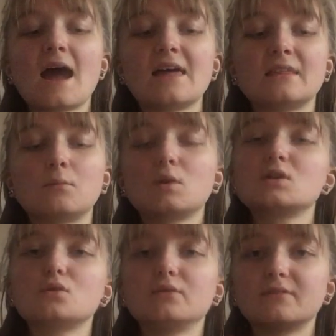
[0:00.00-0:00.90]
And then
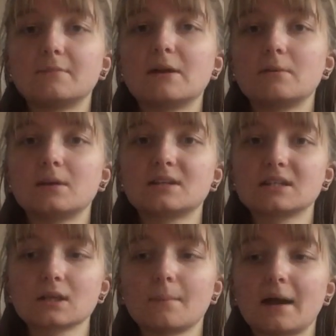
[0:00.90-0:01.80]
once all of the period blood
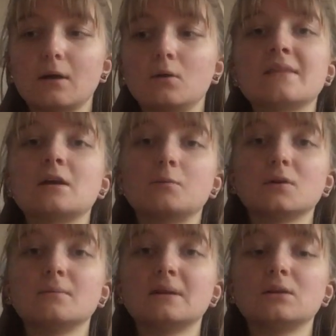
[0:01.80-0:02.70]
has come out, then I'll put
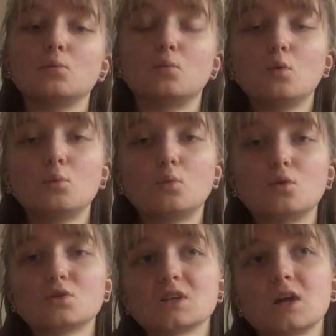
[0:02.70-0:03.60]
them in warm
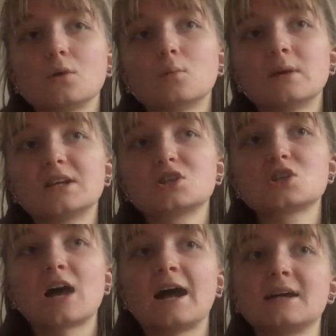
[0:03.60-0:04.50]
water
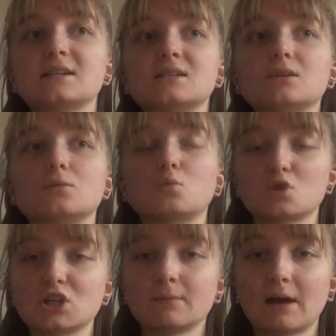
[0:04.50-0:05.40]
which has
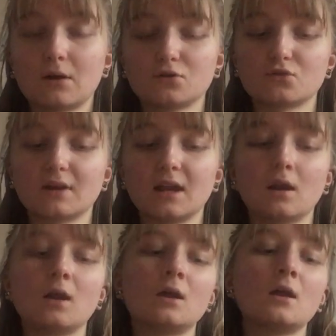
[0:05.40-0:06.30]
washing powder in.